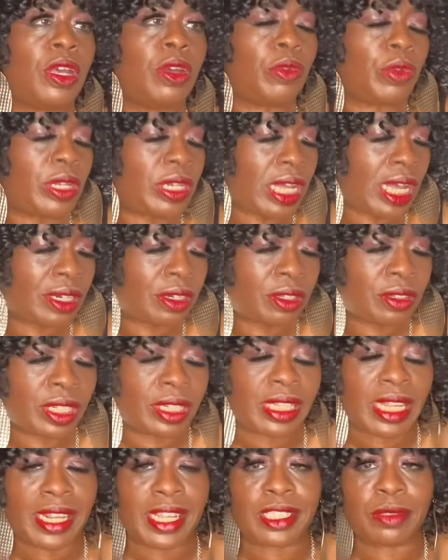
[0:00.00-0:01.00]
We now know that
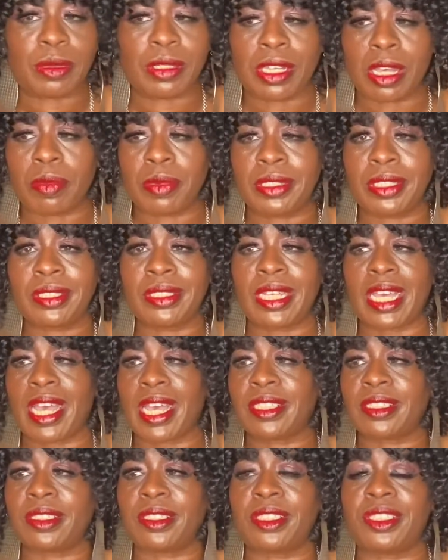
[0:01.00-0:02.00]
has become a
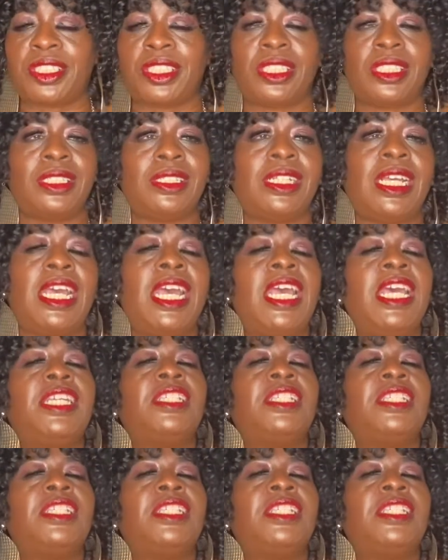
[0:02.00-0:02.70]
disaster. And she didn't do it.